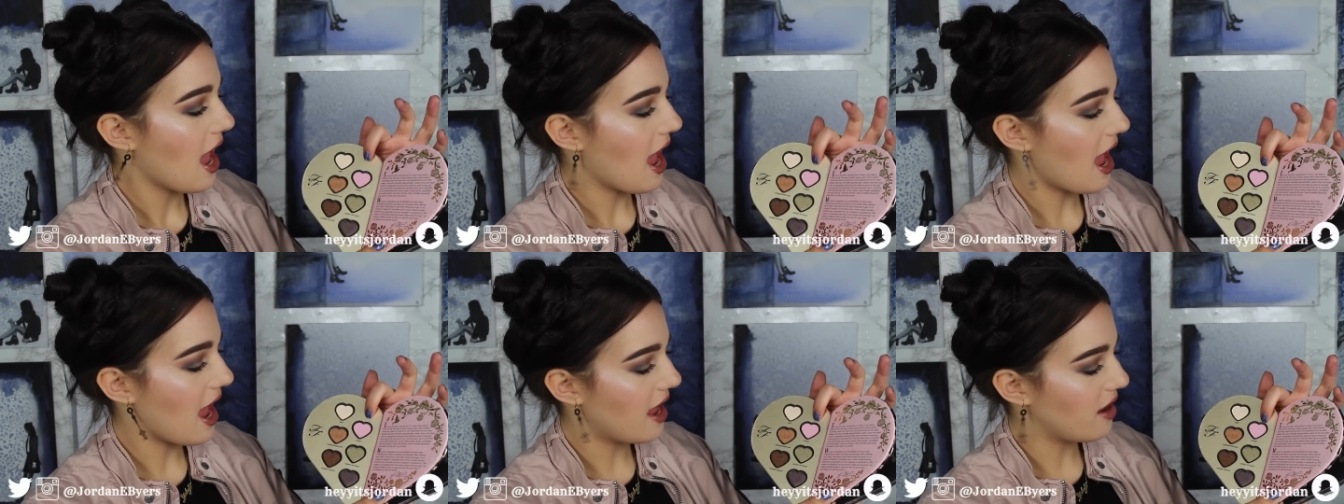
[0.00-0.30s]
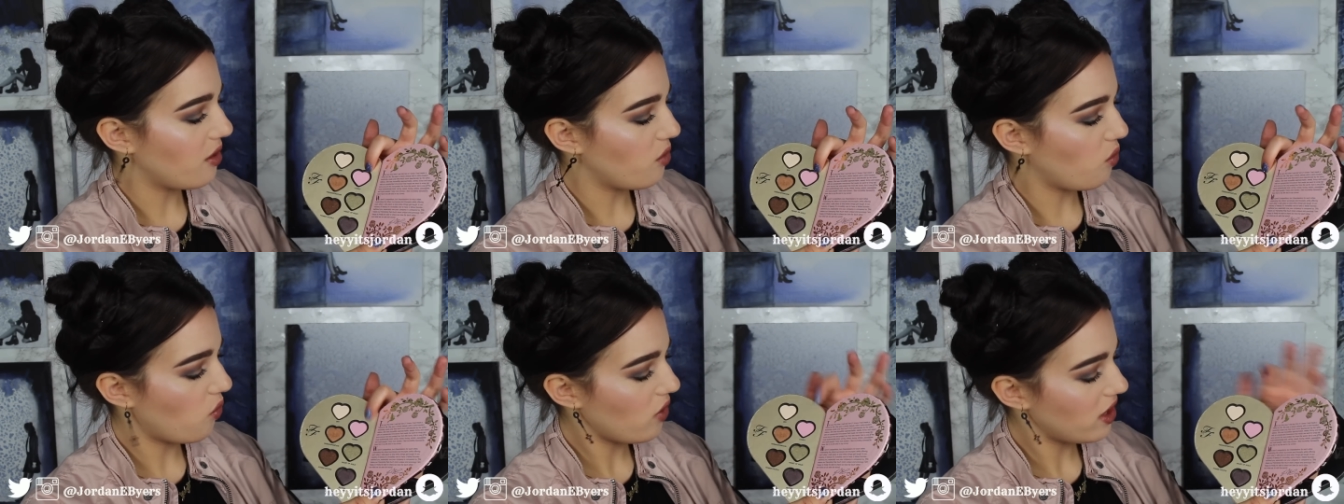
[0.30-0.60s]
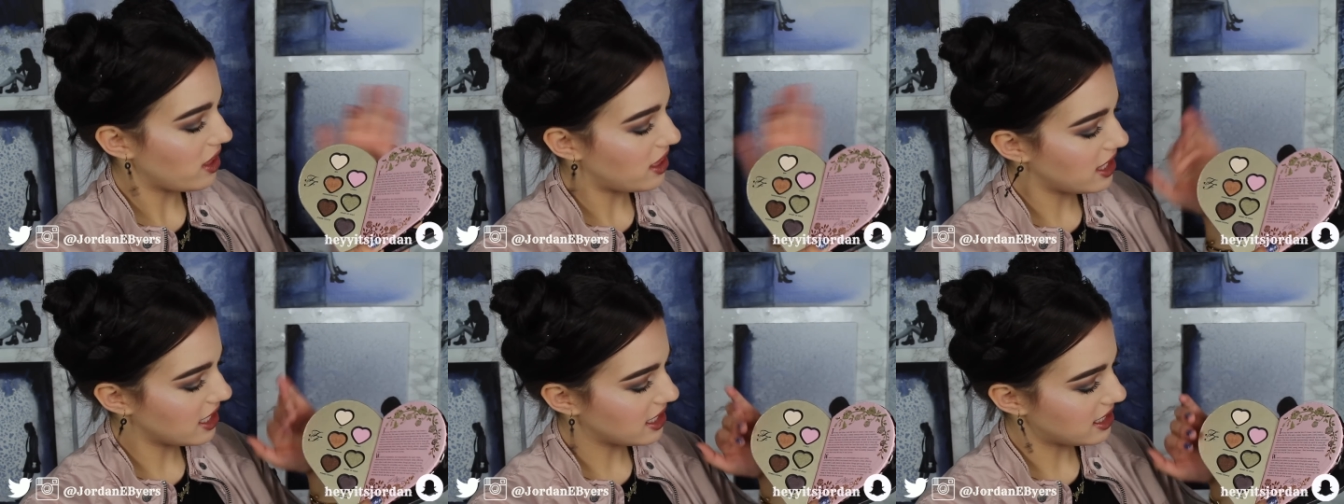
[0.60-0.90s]
And
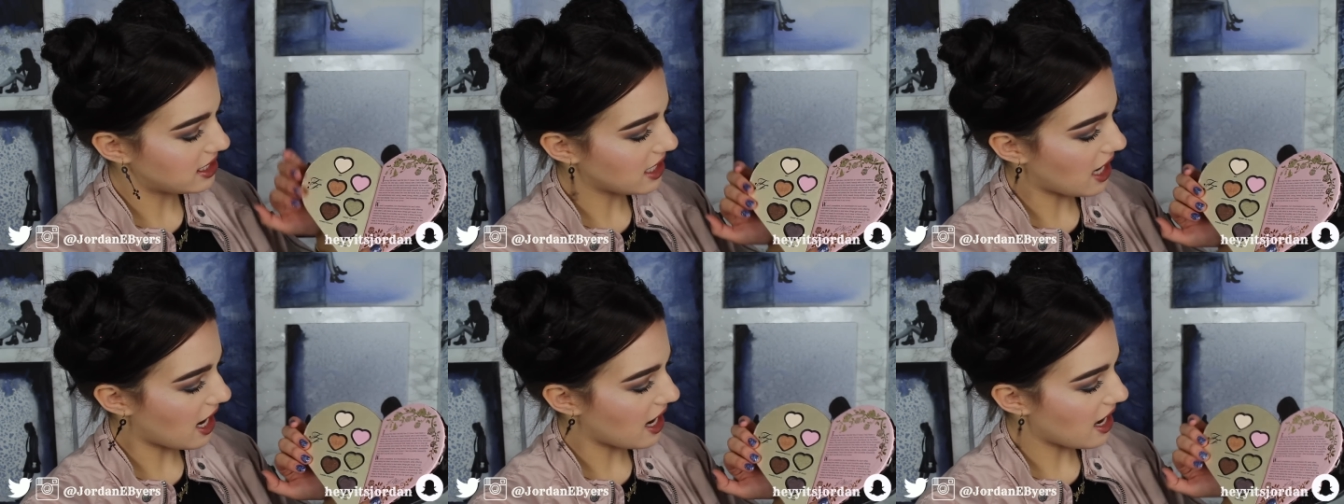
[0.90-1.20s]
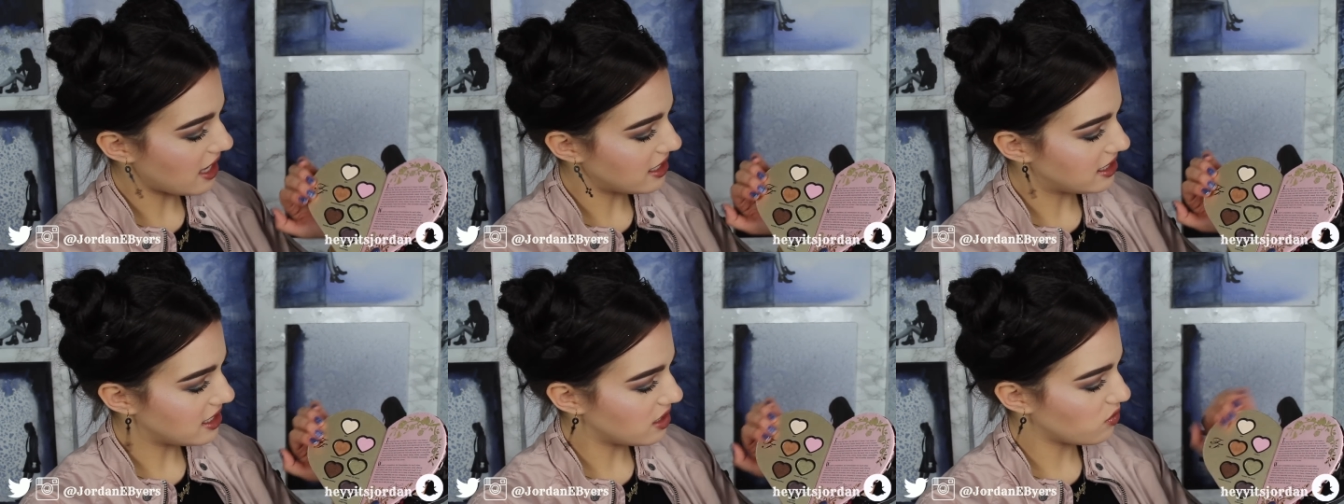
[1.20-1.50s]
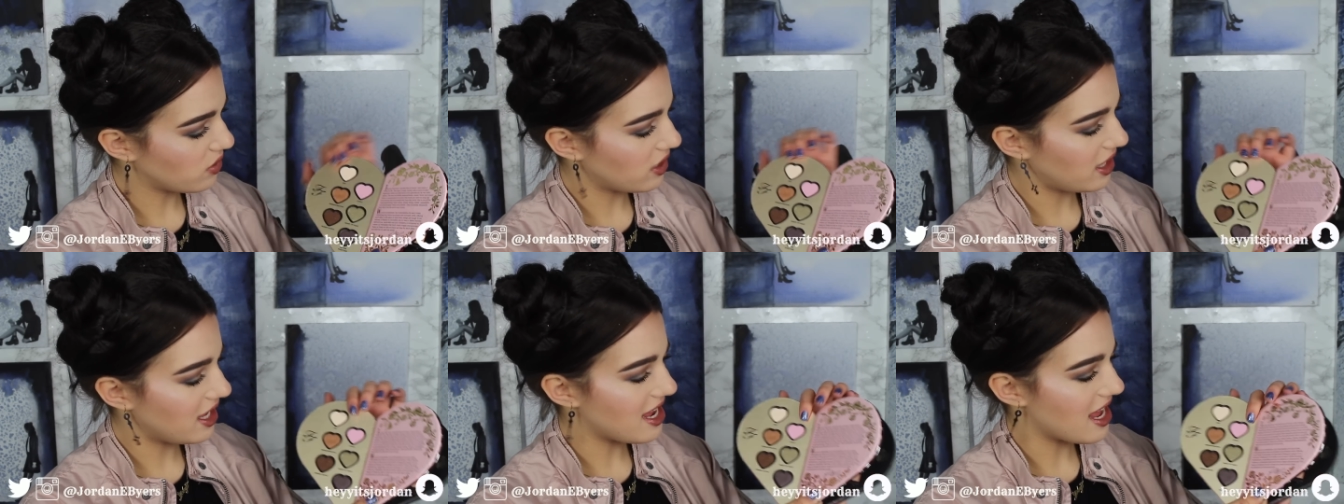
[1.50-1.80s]
with this side I
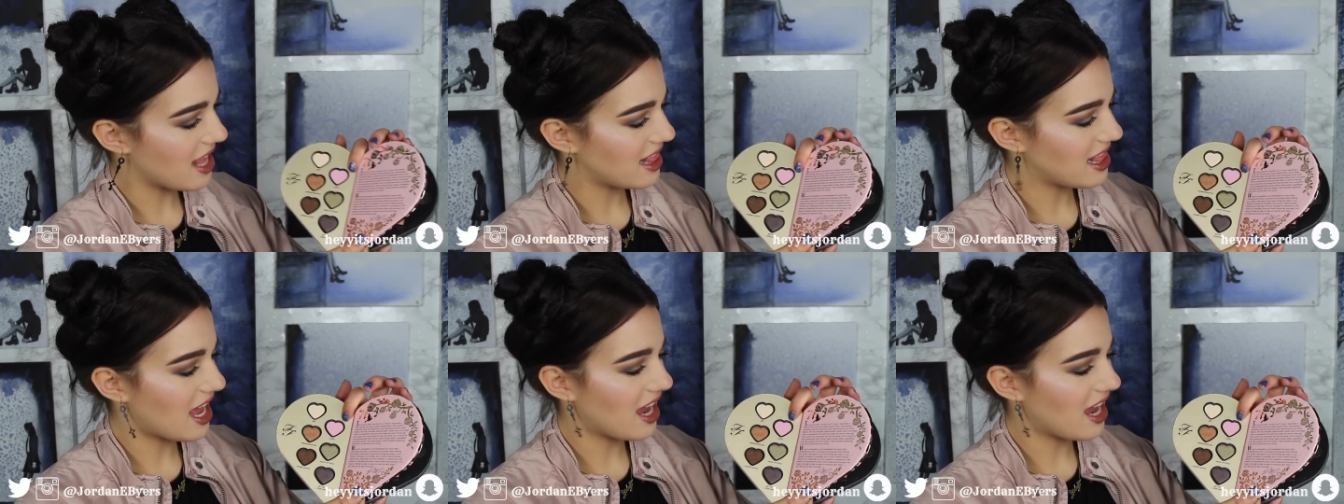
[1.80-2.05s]
didn't really get